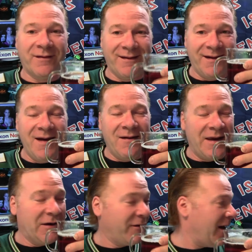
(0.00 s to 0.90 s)
the
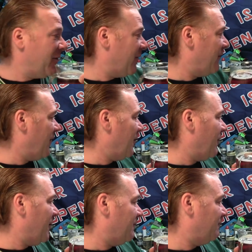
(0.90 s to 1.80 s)
year-end
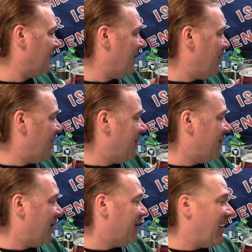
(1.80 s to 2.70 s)
review, and
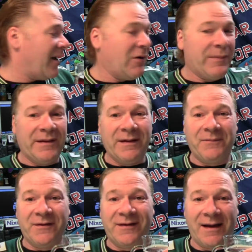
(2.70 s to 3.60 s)
then I opened
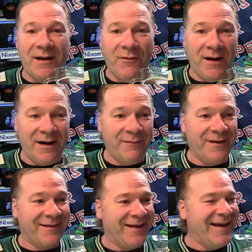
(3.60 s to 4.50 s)
up the second one on
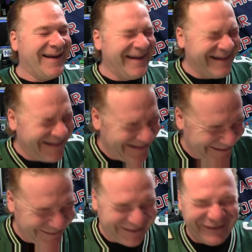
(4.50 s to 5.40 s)
this.
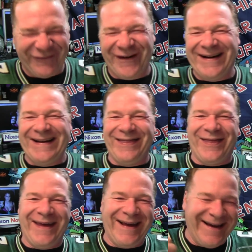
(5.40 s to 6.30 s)
Here's the funny
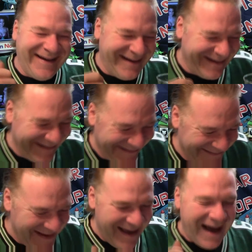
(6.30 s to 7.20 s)
thing.
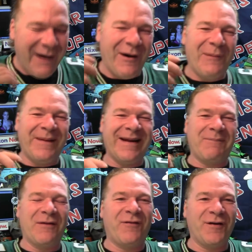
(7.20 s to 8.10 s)
I opened
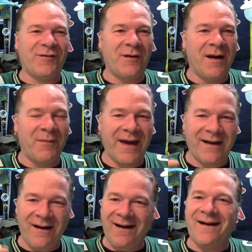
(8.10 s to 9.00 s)
up the first one. I'm
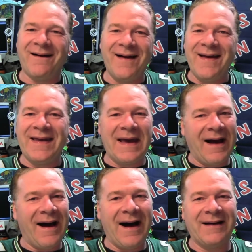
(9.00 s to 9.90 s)
like, oh
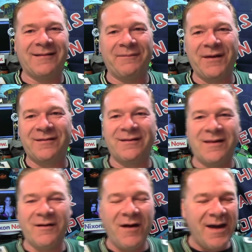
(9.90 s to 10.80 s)
yeah, awesome. This is
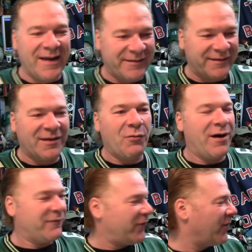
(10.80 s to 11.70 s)
the
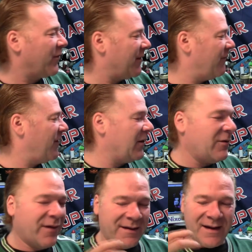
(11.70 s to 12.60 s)
one for the
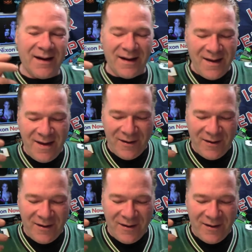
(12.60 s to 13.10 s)
review. And